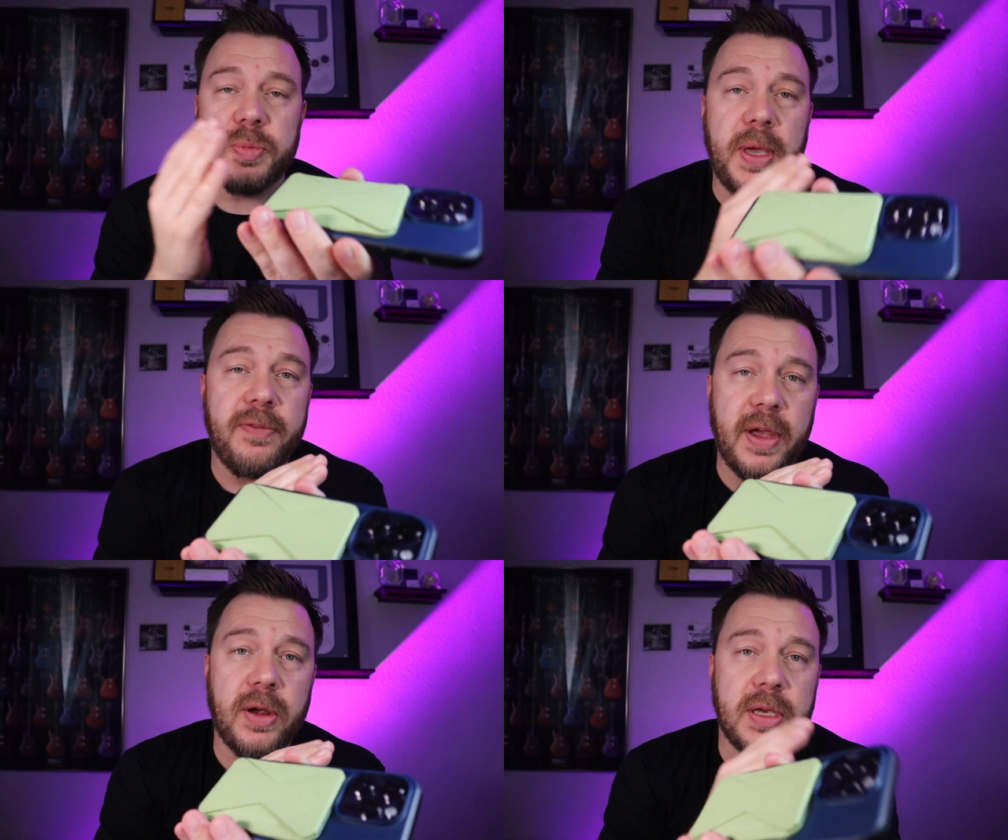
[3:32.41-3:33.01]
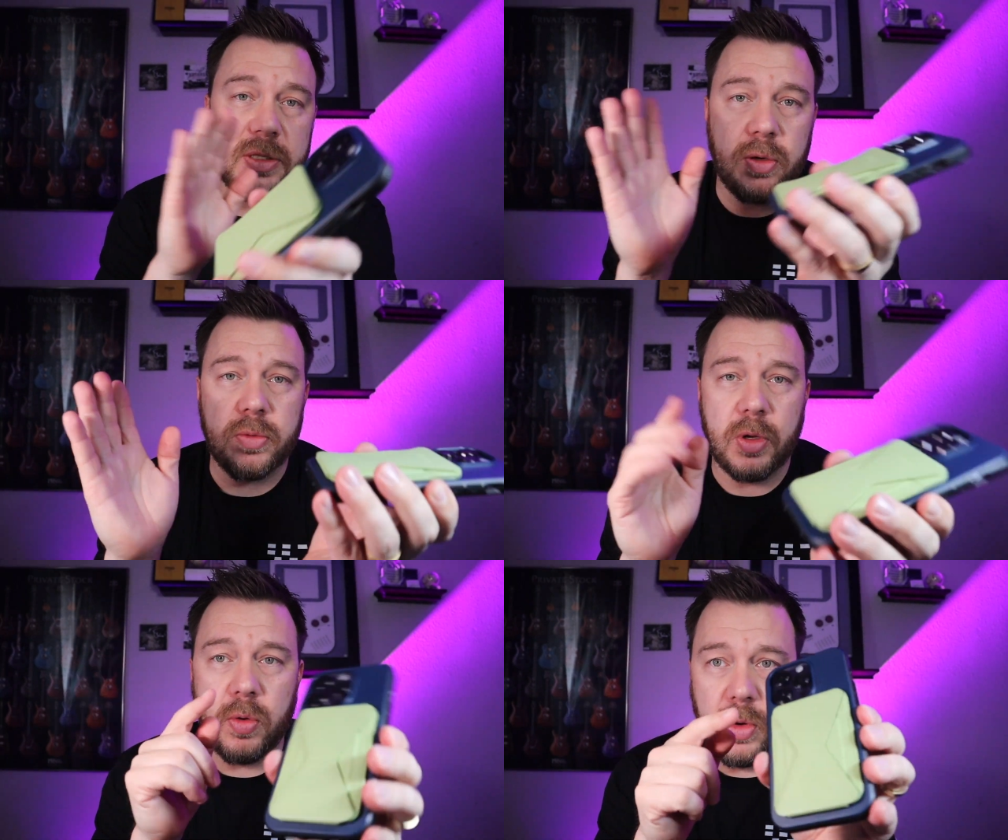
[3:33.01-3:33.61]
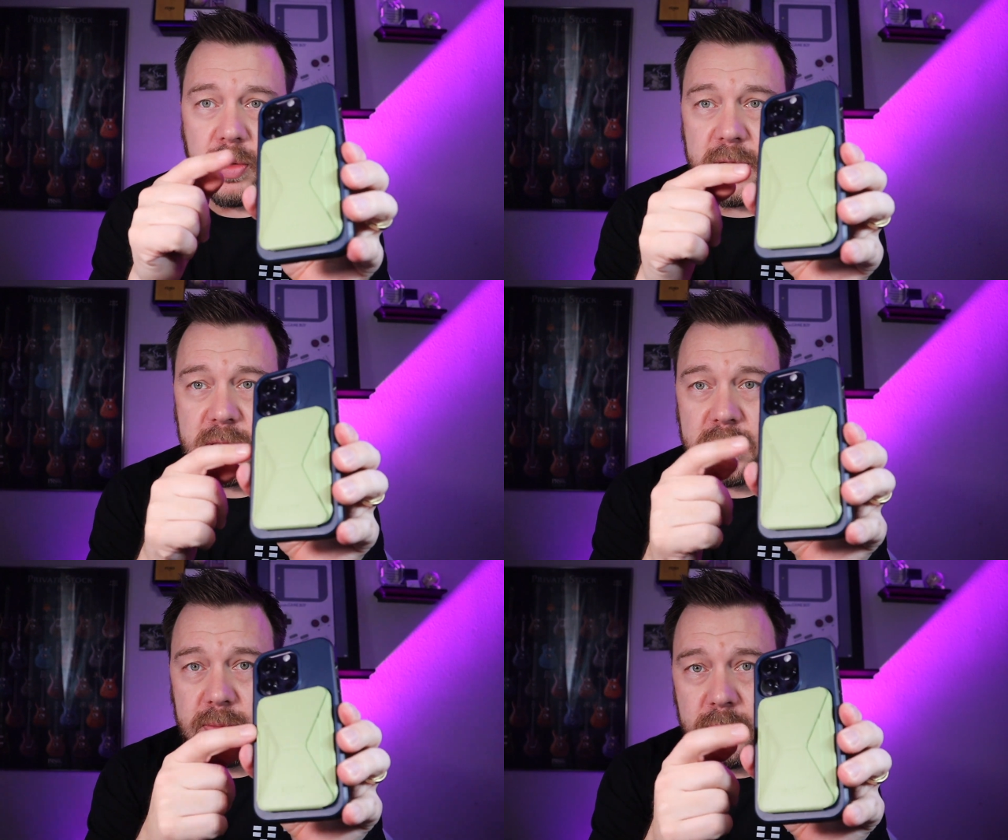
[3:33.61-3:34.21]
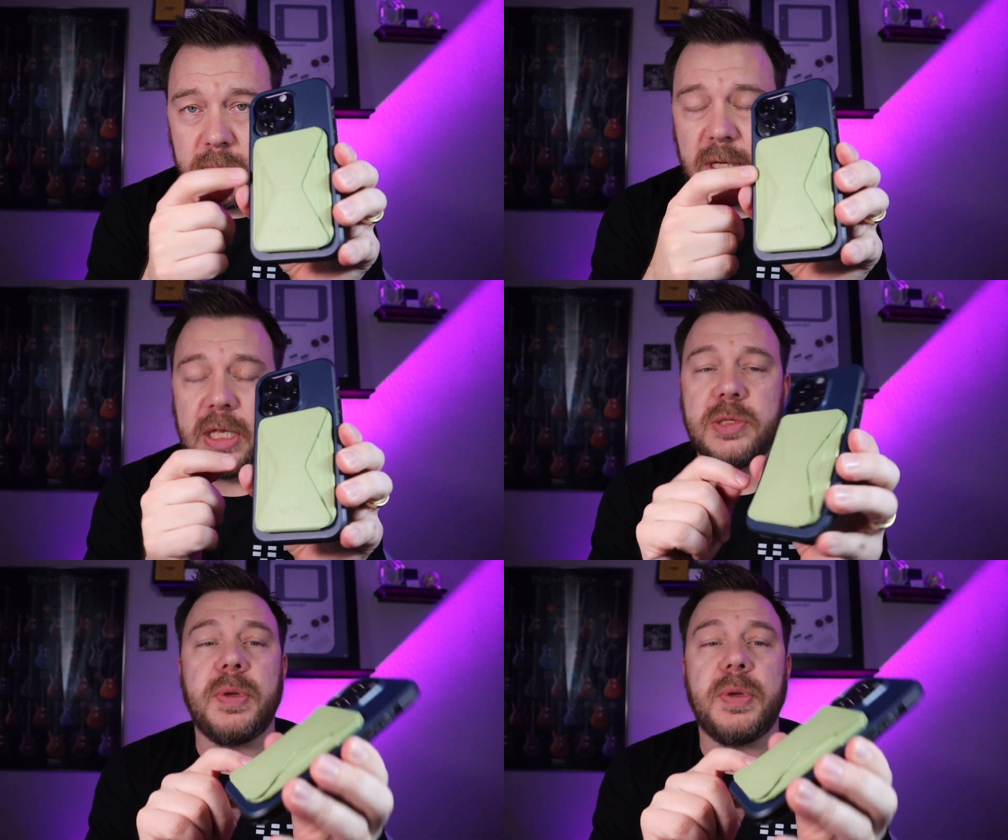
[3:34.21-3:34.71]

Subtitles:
may vary, so don't hold this against